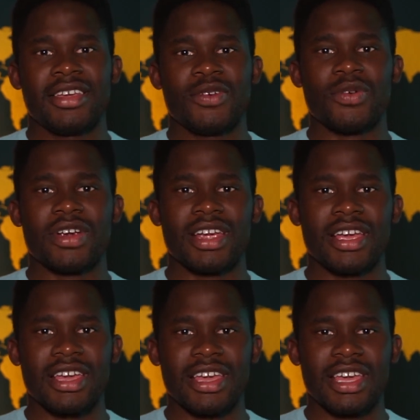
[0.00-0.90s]

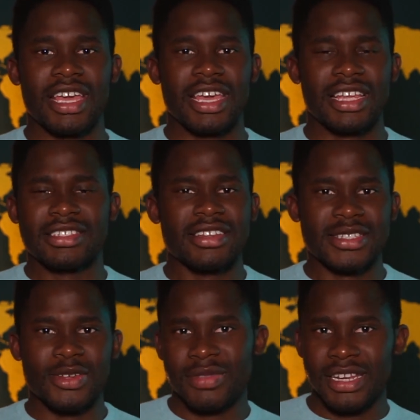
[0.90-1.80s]
where it's not
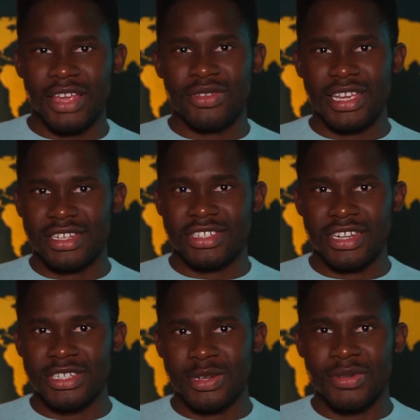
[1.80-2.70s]
something that you can
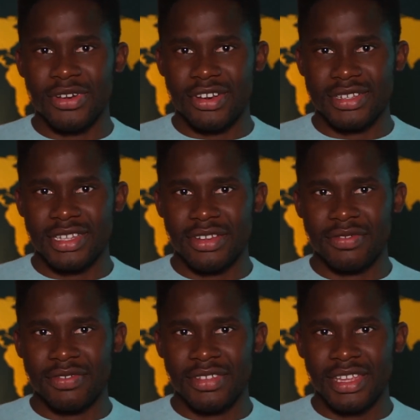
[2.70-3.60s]
change about
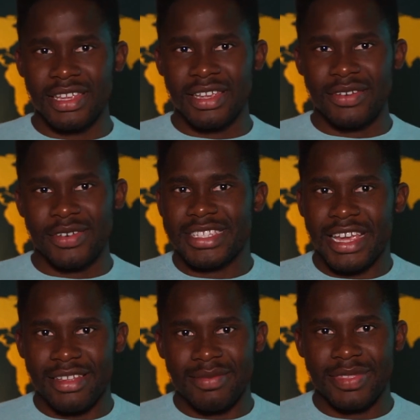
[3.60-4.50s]
yourself, where it's
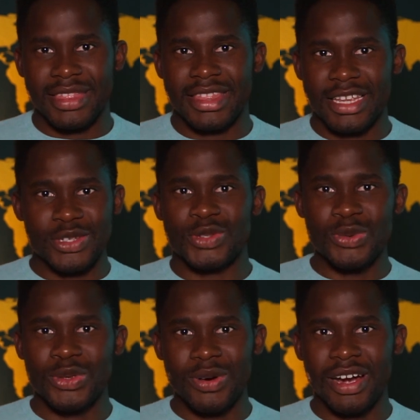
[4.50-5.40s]
like, that's just who
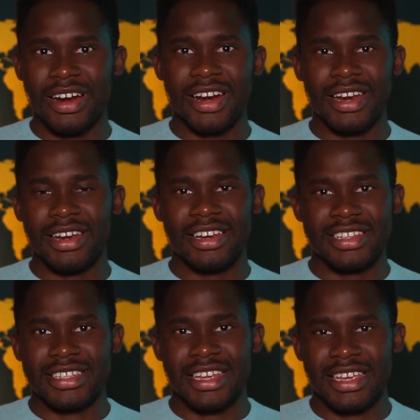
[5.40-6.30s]
you are. And
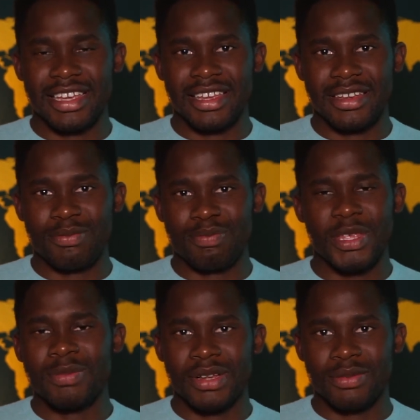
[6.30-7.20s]
it's like,
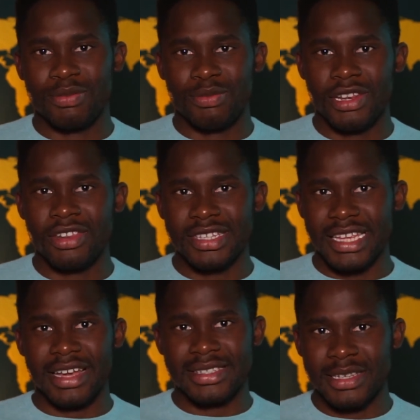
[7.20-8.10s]
people will
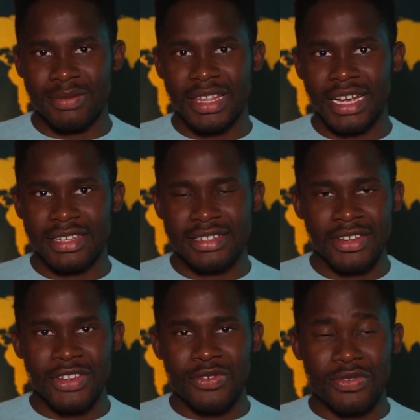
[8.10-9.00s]
not accept that
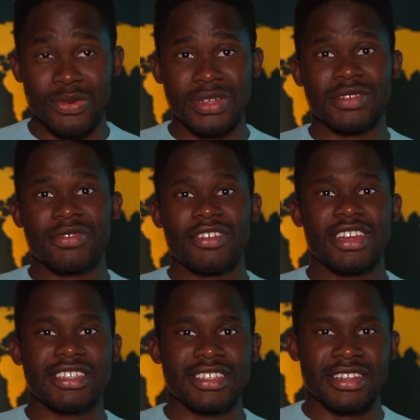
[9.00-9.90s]
for whatever
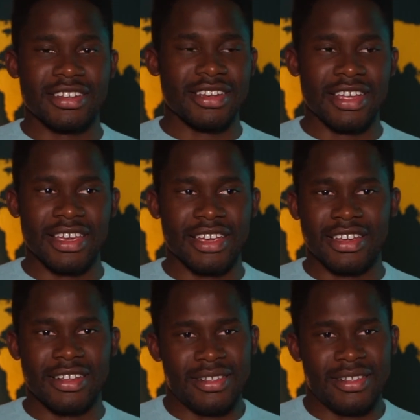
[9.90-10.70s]
reason. Like,